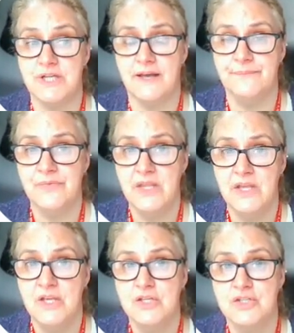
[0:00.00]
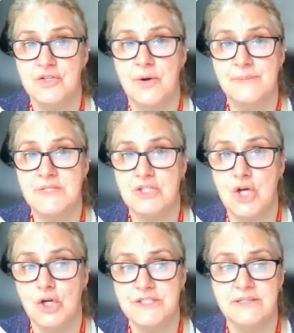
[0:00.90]
So now my
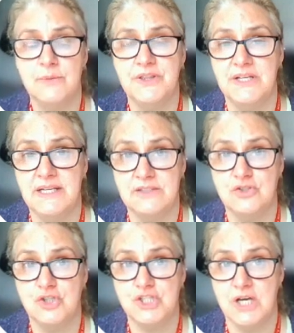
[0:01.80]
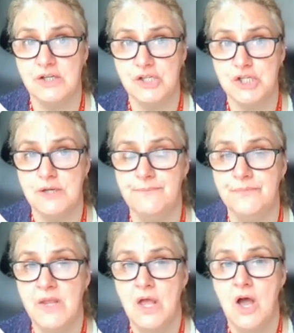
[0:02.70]
brainstorming, I'm putting it into an
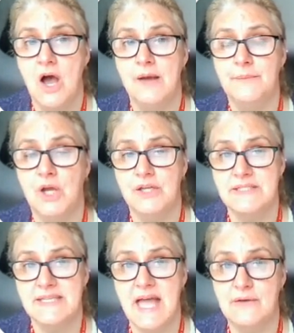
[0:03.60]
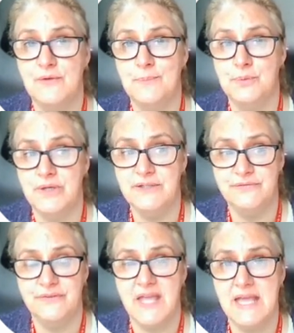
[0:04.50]
order. So I'm
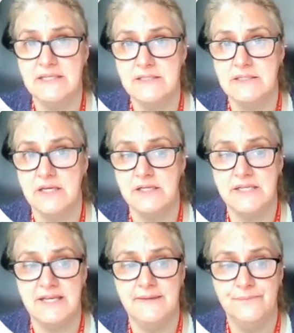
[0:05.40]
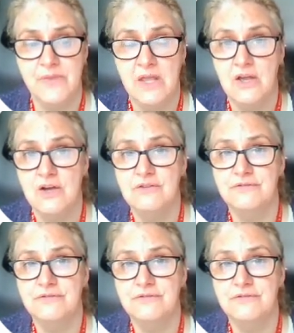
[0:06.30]
starting with an introduction.